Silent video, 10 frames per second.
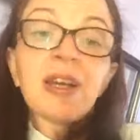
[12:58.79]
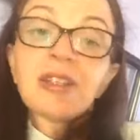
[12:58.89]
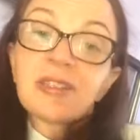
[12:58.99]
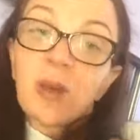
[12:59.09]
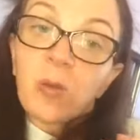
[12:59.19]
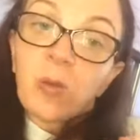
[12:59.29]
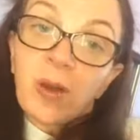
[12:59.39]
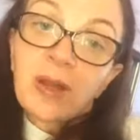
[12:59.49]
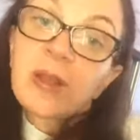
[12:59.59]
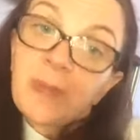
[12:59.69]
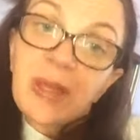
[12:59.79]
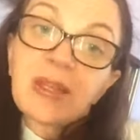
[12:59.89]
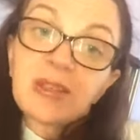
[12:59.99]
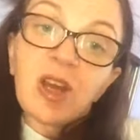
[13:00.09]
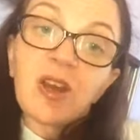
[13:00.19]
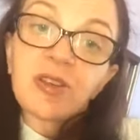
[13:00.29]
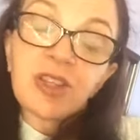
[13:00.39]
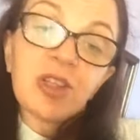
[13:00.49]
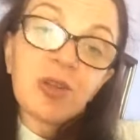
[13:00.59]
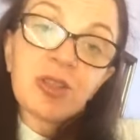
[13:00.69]
So, one of the big tasks
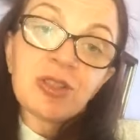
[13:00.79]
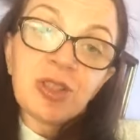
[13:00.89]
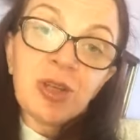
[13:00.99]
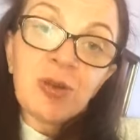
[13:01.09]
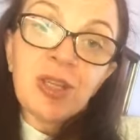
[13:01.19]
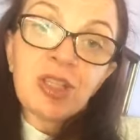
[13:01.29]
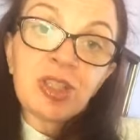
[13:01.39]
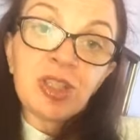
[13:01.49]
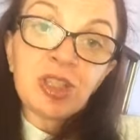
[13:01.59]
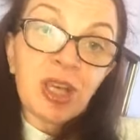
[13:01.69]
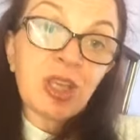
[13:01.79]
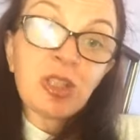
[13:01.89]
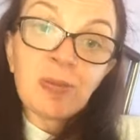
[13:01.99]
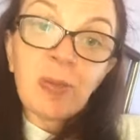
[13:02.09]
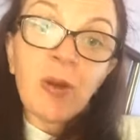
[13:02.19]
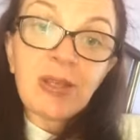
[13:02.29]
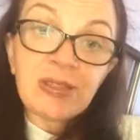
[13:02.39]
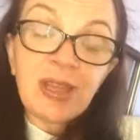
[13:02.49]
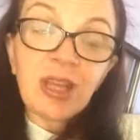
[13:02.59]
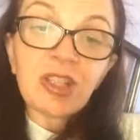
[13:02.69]
that you can do is just change your
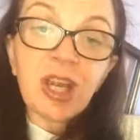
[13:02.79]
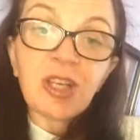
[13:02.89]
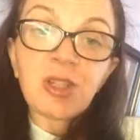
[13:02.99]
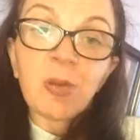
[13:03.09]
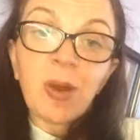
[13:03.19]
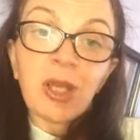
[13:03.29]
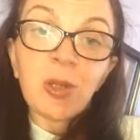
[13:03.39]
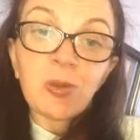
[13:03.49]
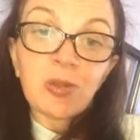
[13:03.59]
mindset, change the way you